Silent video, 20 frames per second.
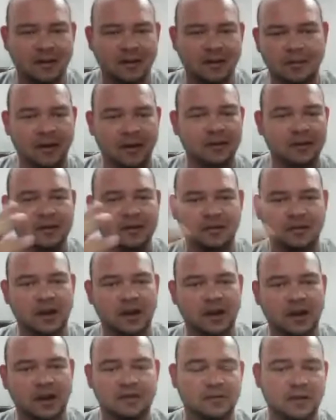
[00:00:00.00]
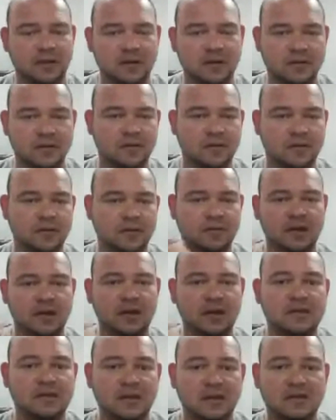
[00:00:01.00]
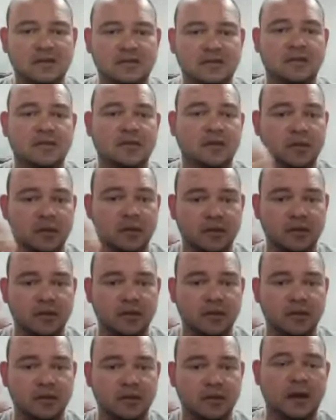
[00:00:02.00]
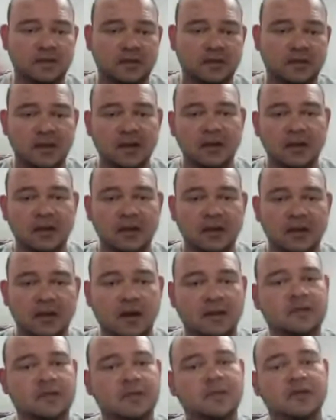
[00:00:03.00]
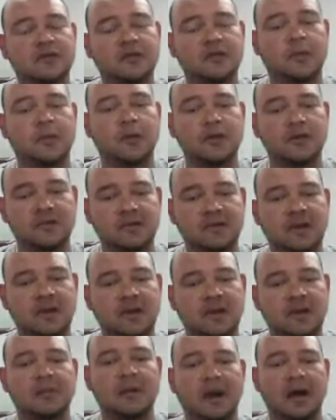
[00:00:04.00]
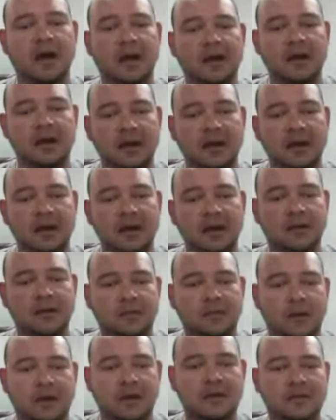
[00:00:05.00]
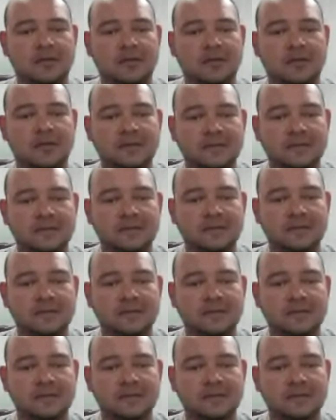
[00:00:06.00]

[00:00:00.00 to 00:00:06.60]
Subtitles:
around this philosophy of releasing a servo with specs, good customer support, standing behind it, and a good price.